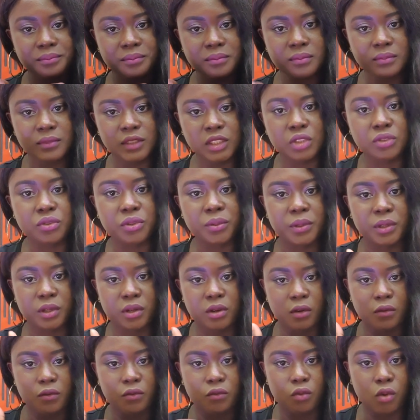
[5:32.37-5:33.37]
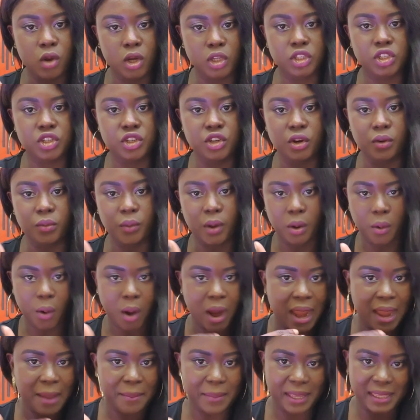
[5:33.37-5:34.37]
description of what your
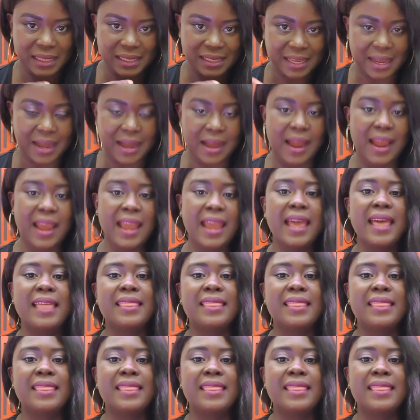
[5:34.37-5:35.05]
requirements are.